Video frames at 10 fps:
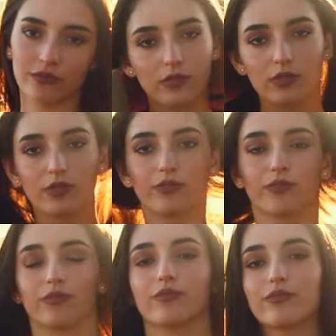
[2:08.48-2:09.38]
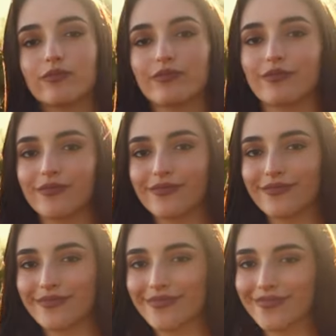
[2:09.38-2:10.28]
golden hour time which is
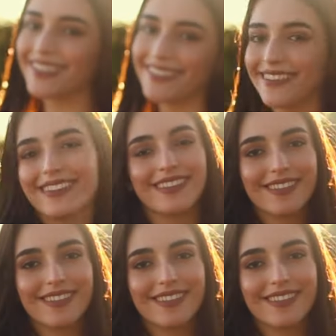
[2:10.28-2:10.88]
usually around